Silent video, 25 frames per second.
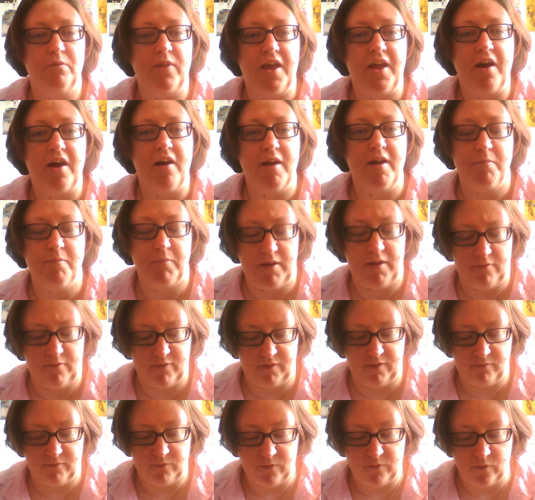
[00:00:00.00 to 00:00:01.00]
that I'm
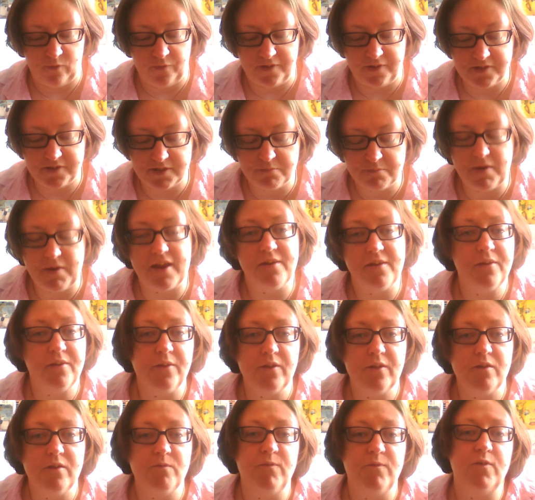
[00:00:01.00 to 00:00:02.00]
looking for this month
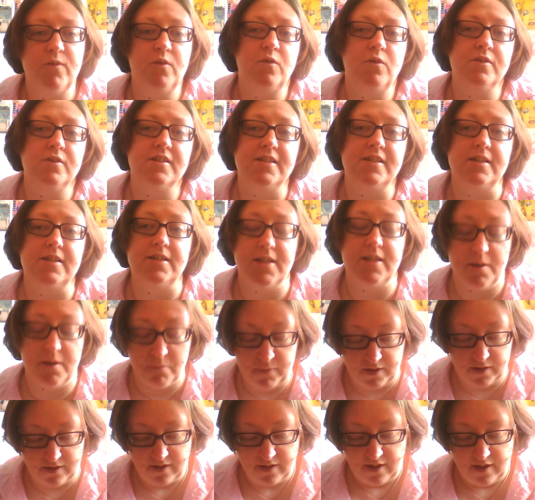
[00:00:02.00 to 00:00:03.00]
for
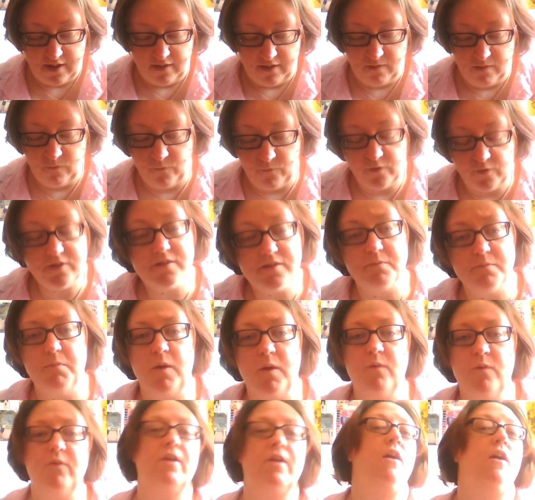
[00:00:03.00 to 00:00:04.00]
September. The first
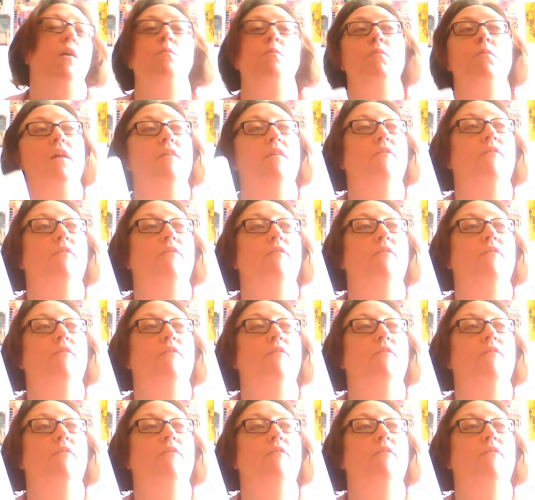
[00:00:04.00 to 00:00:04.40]
movie I'm